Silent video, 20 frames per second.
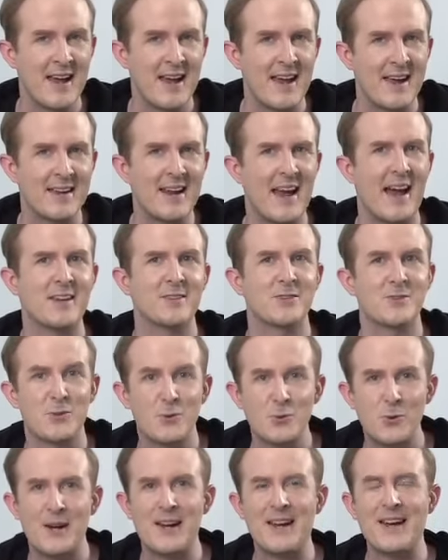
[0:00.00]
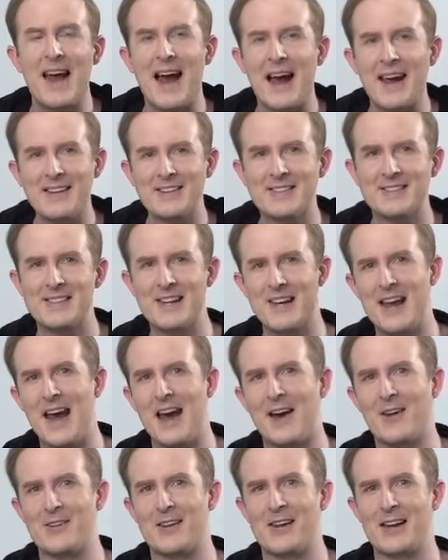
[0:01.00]
it has three AC
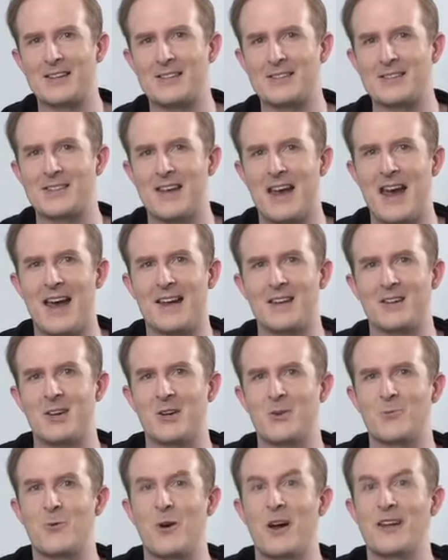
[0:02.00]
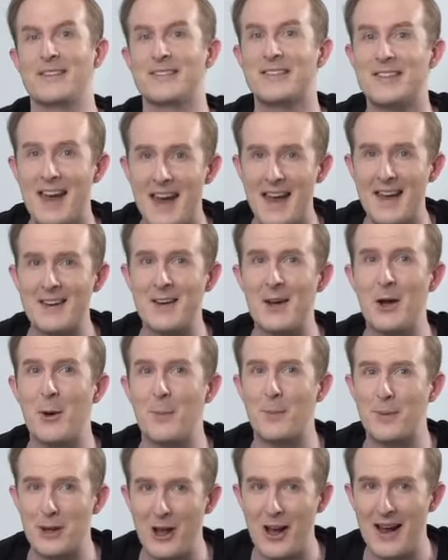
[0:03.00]
outlets and can run 10
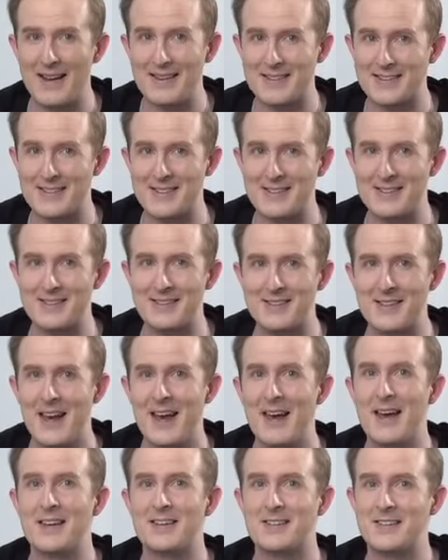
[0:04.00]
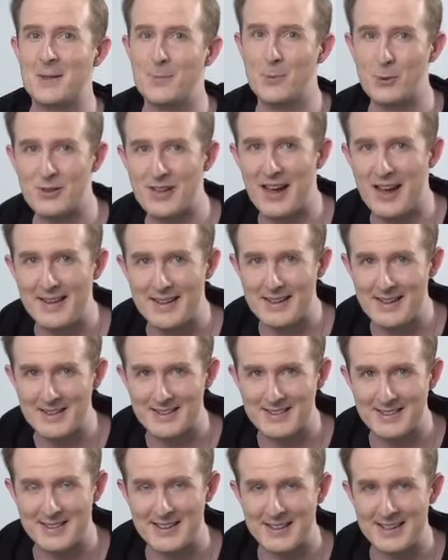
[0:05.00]
appliances
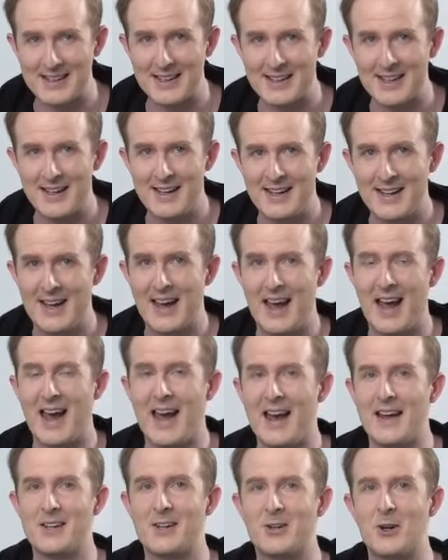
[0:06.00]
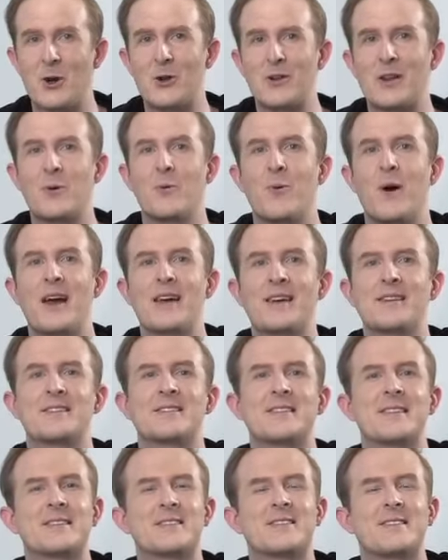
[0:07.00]
simultaneously. And it only weighs
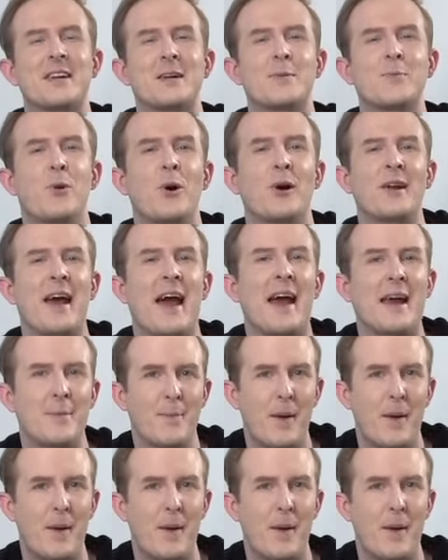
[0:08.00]
16.8